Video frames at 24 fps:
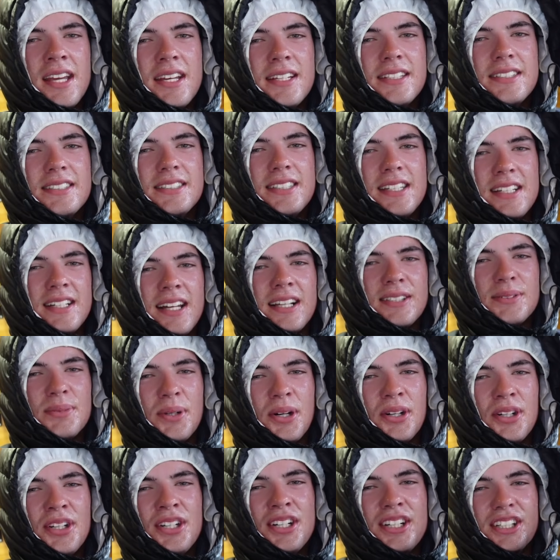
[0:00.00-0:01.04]
see you next
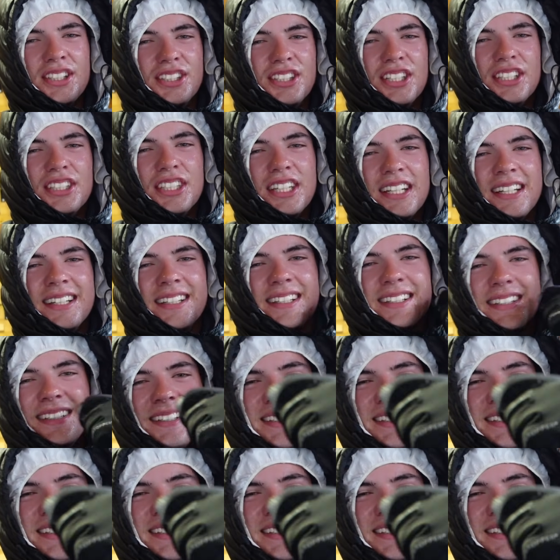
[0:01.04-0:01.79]
one, GG.